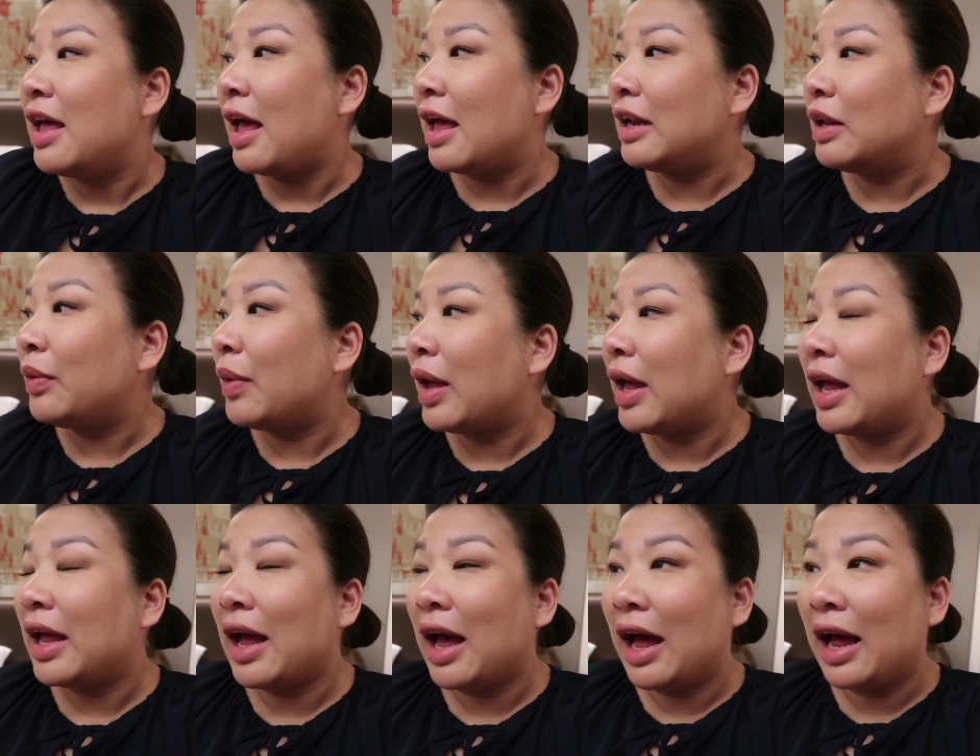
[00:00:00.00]

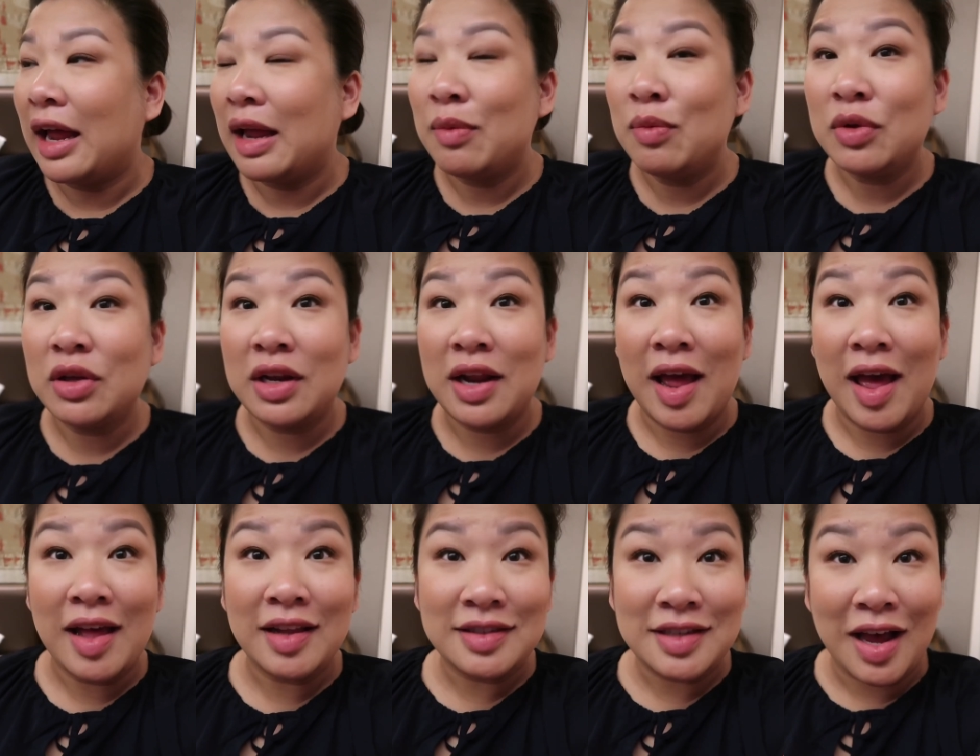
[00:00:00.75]
anyway I'm
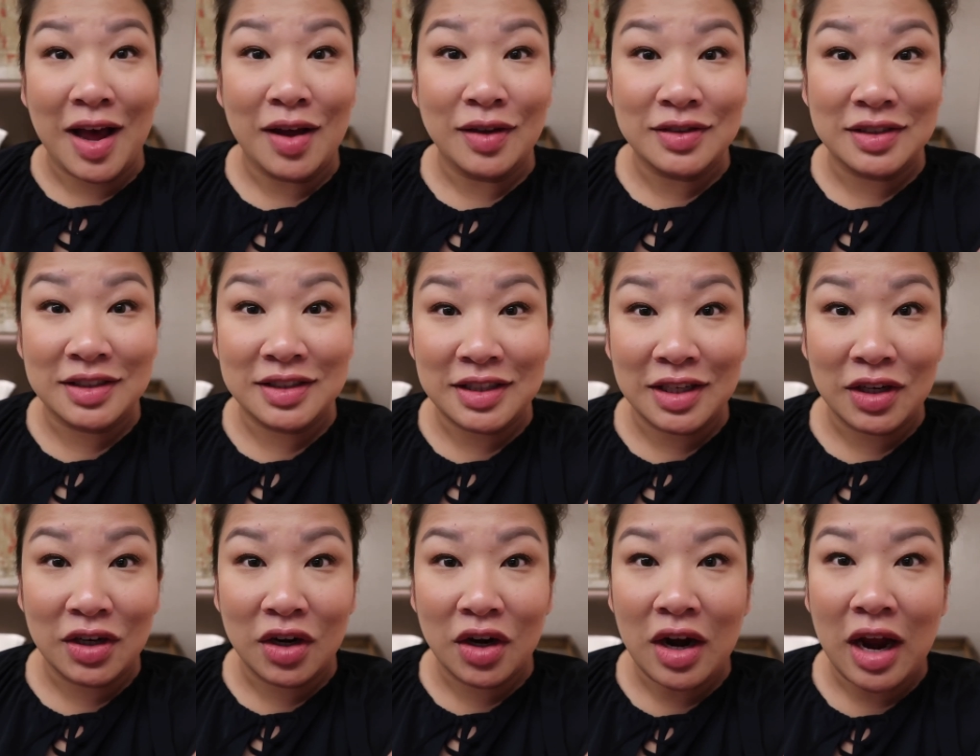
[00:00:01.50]
gonna head down to
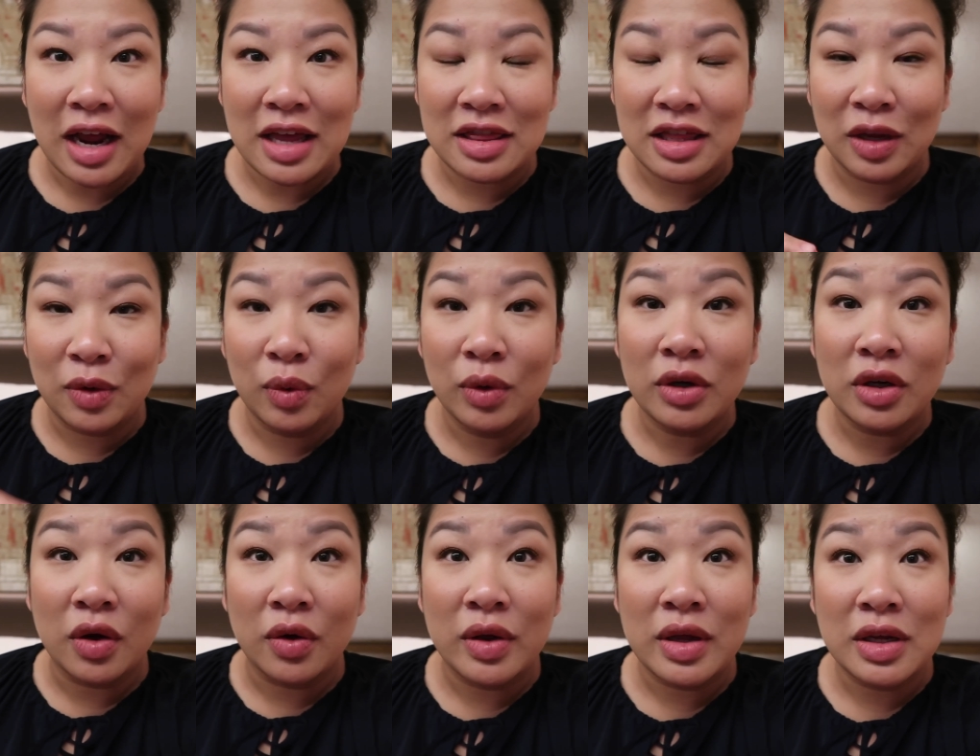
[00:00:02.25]
dinner I think we're
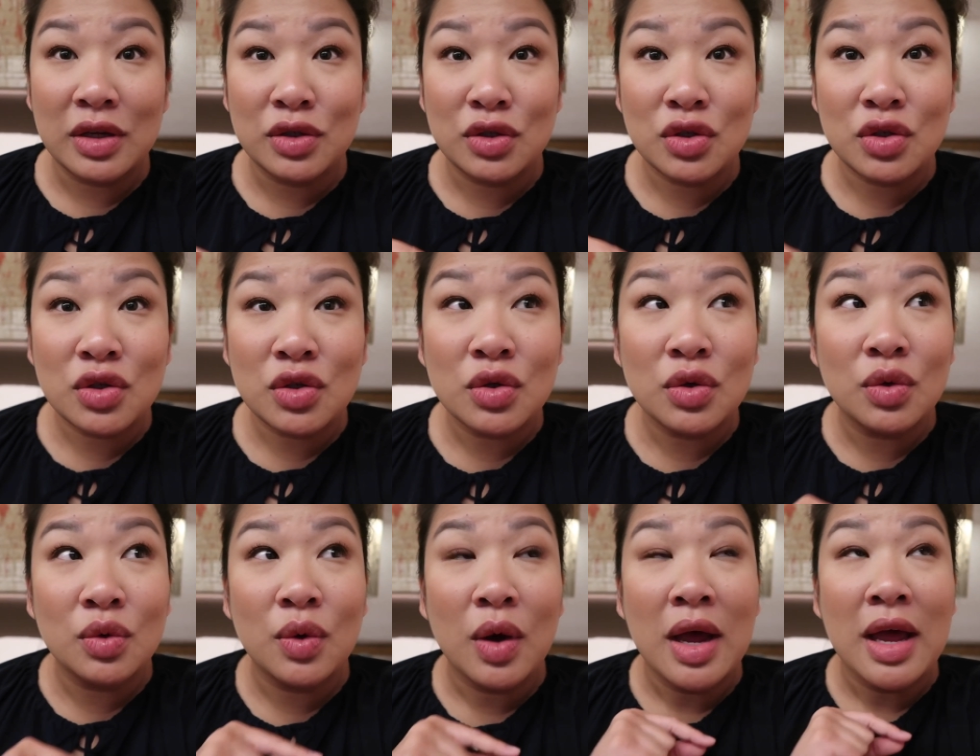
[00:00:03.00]
going
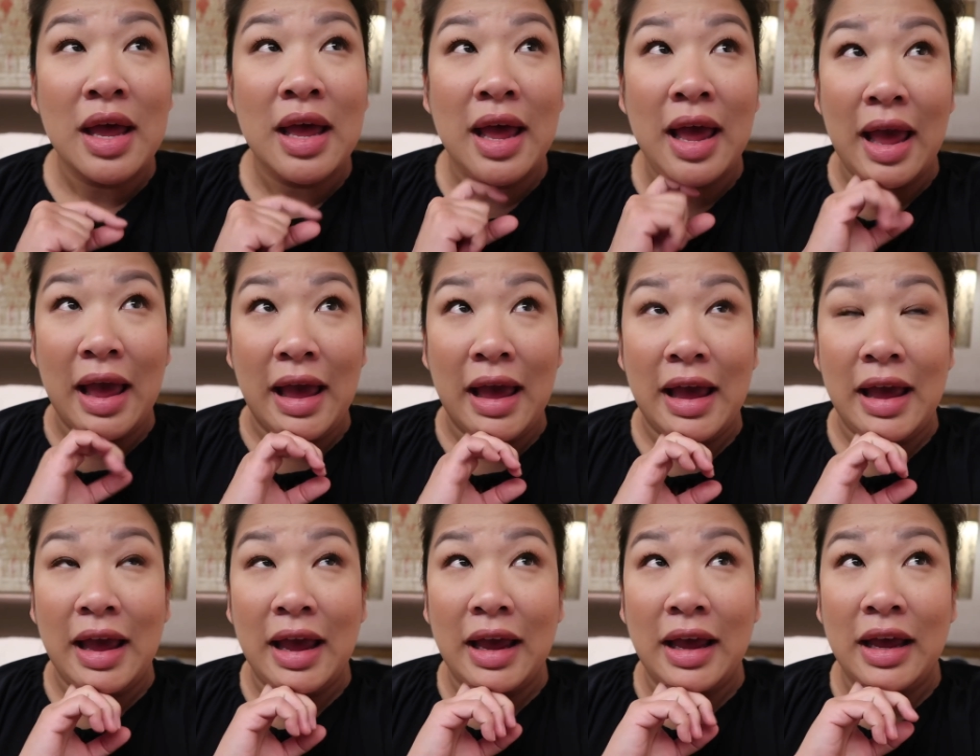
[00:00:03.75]
to
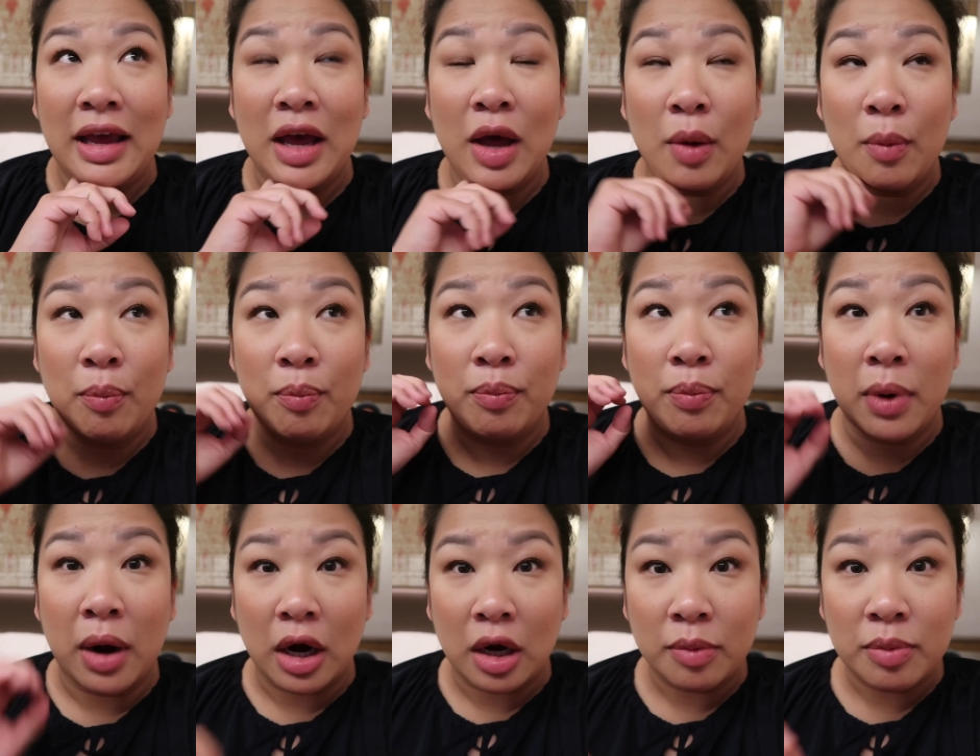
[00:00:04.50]
a
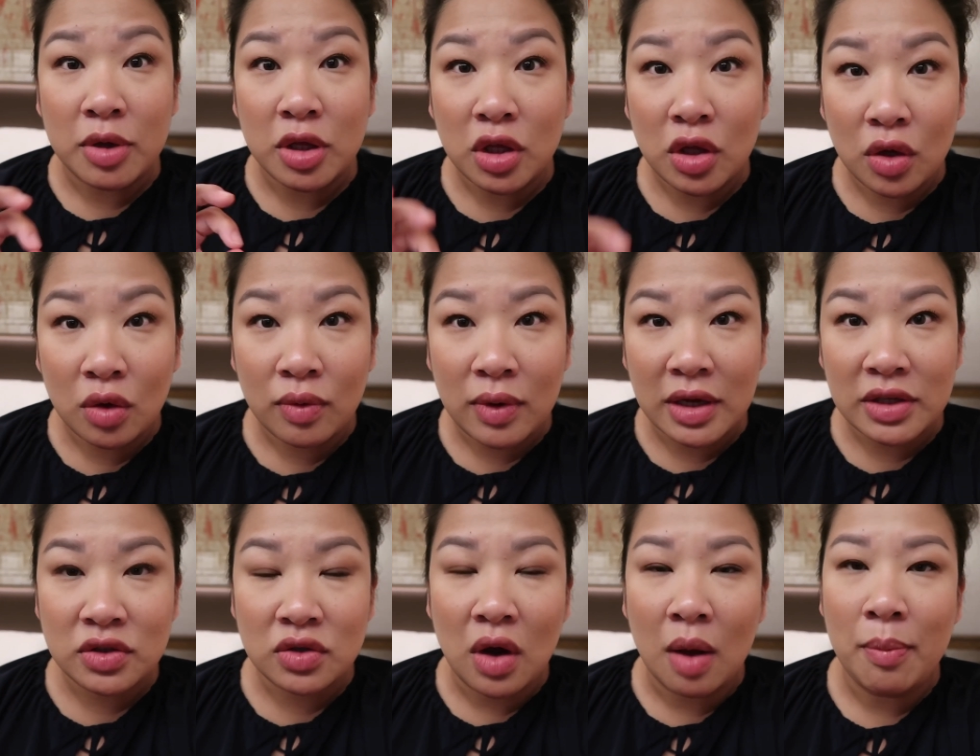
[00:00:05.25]
barbecue
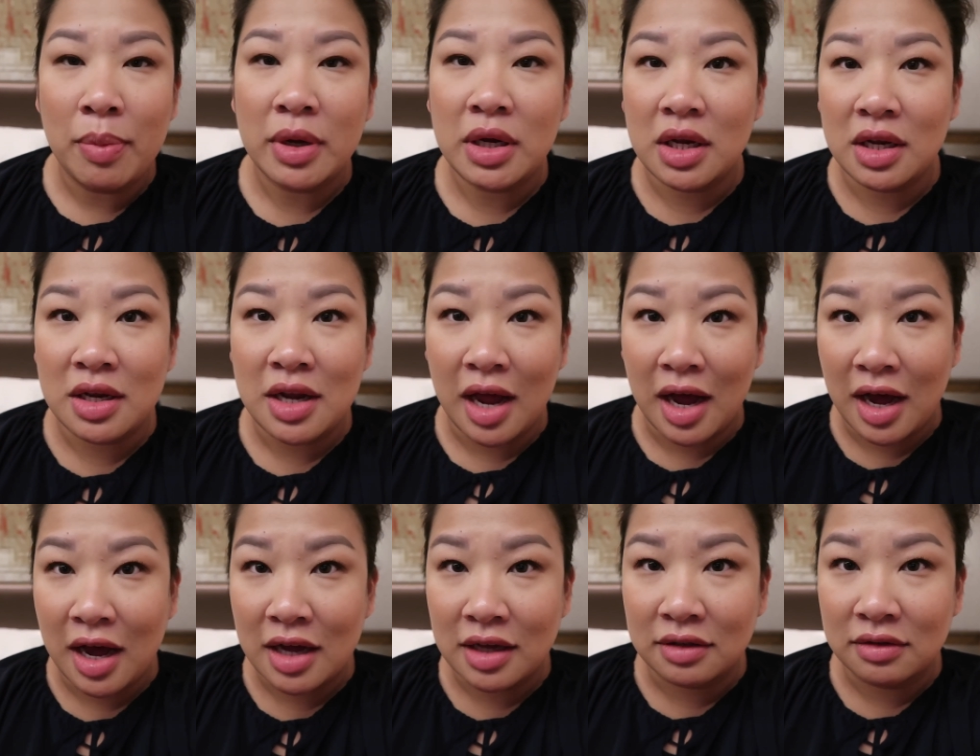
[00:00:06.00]
restaurant, but
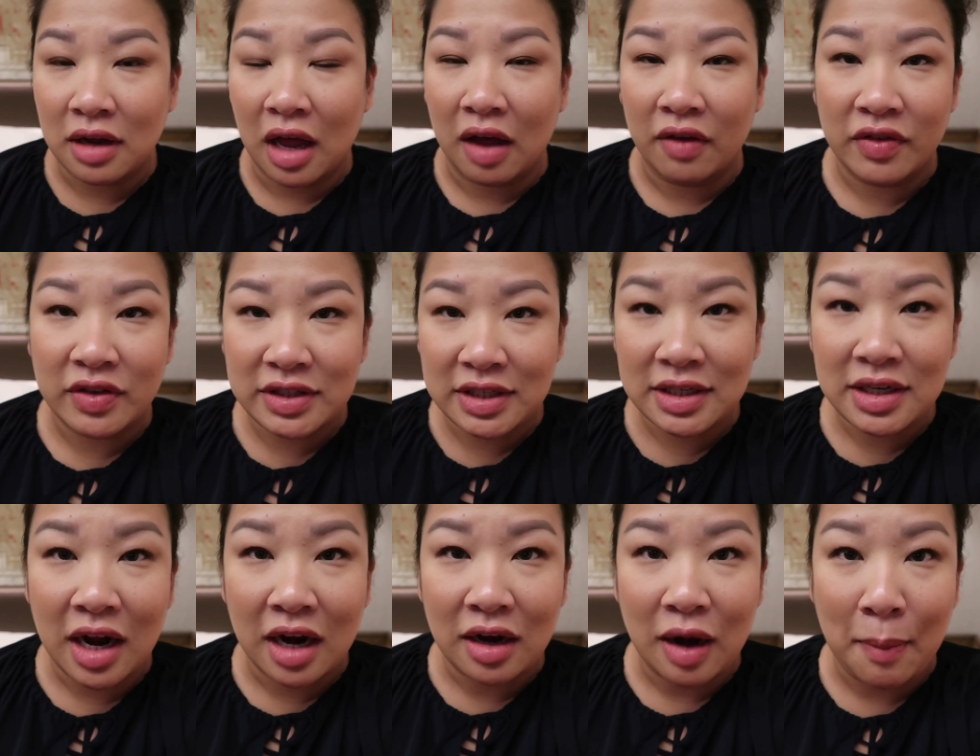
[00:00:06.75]
not,
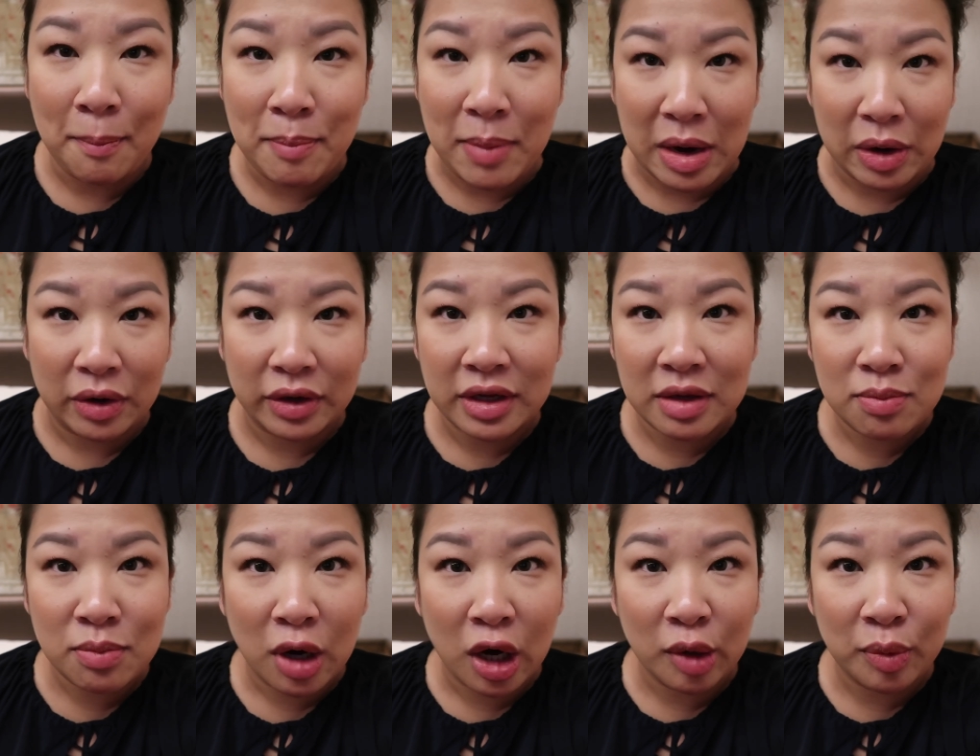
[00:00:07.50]
obviously not
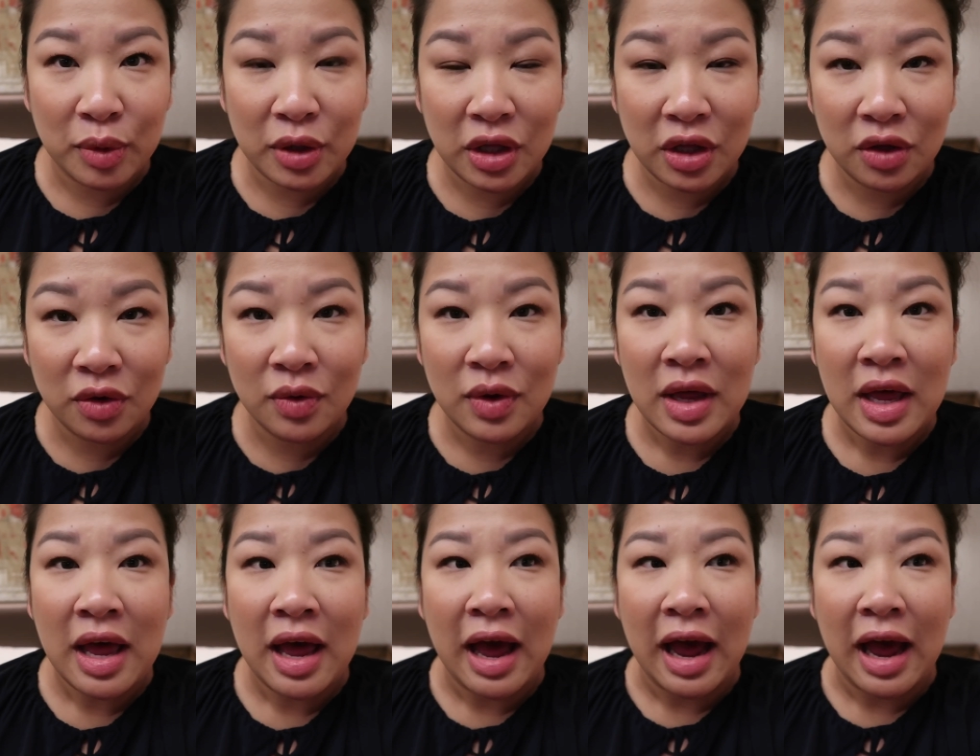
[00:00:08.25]
American barbecue.